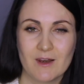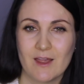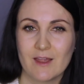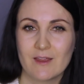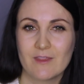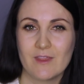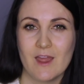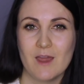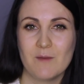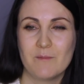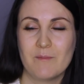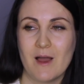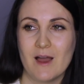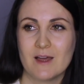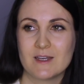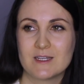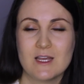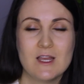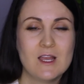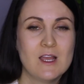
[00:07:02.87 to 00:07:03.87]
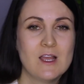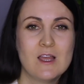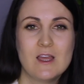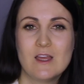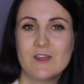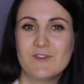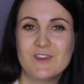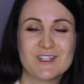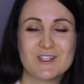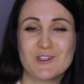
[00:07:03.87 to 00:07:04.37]
like that, but
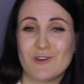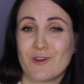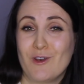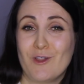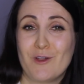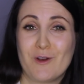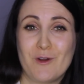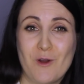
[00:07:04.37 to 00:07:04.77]
there's not a lot